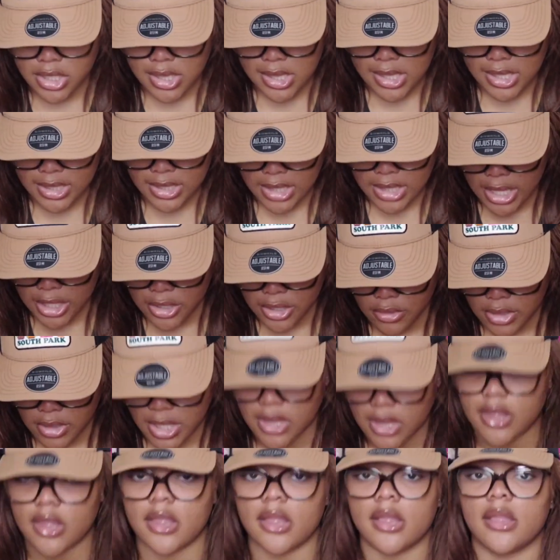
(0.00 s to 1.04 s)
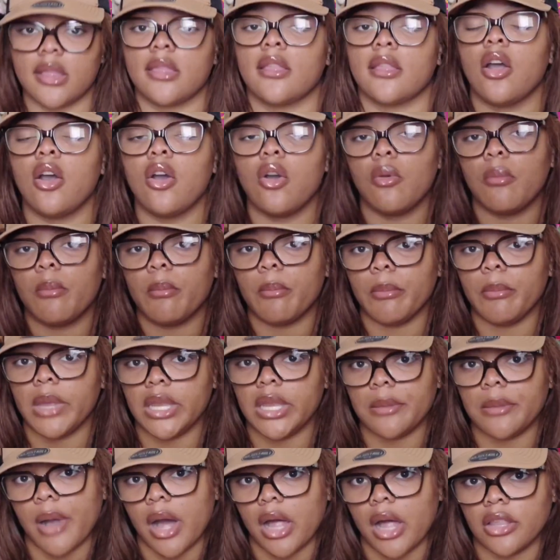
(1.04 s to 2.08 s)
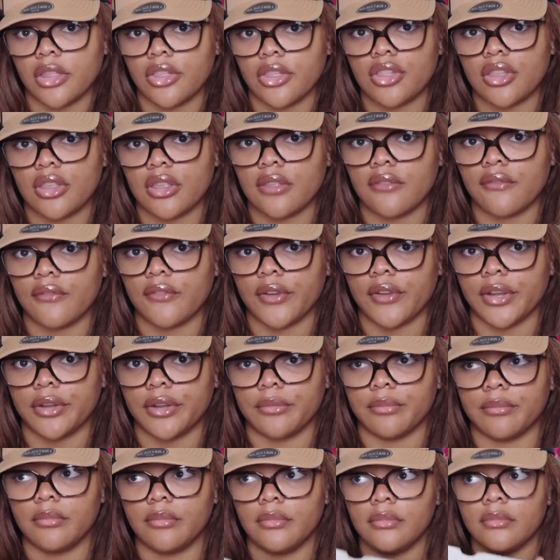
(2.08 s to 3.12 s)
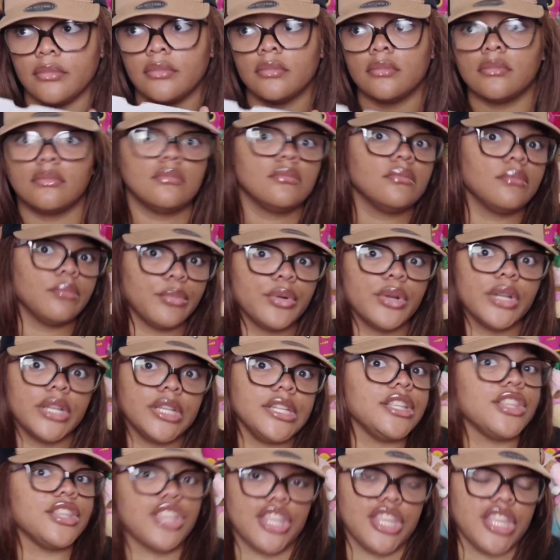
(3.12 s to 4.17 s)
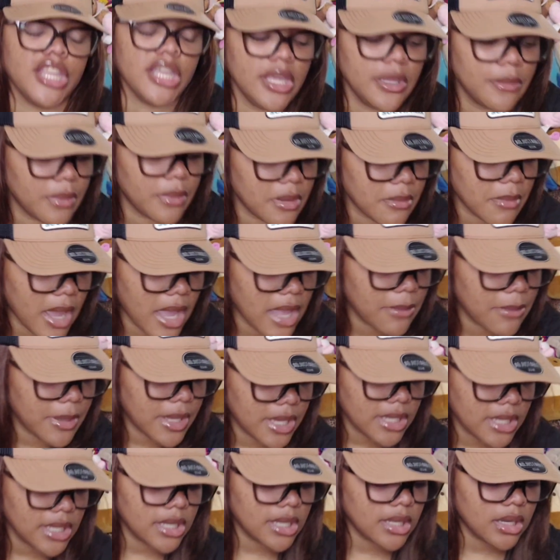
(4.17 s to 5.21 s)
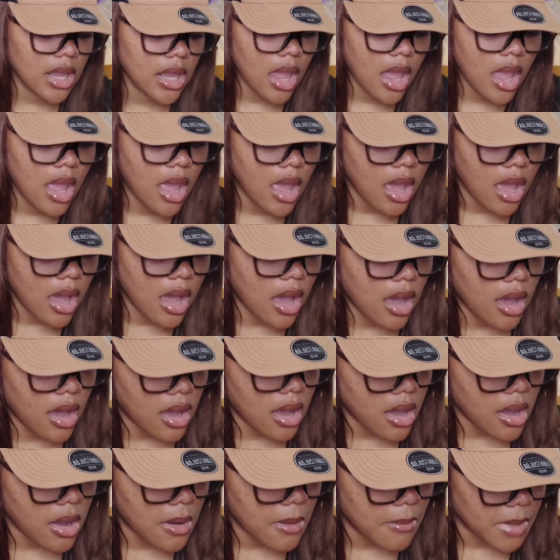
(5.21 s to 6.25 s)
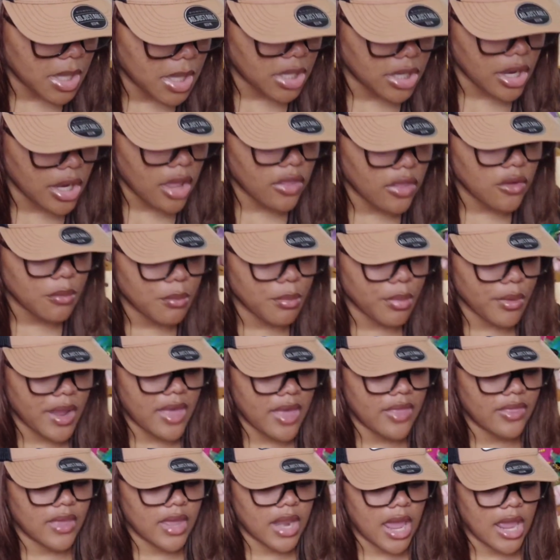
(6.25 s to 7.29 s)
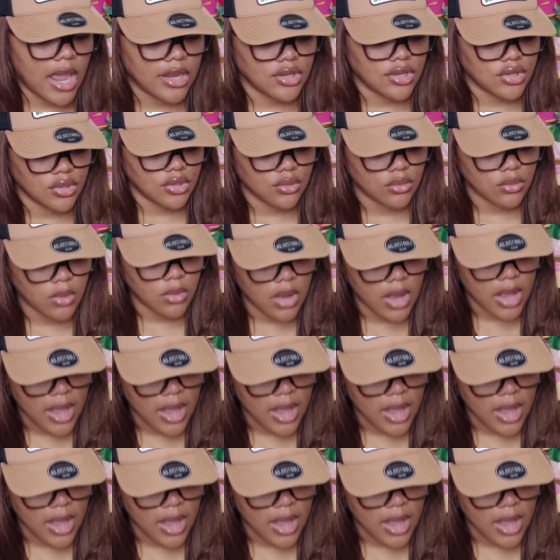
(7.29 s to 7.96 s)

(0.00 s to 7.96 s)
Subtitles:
and like you get so many polishes for pretty cheap in my opinion. Another brand that I do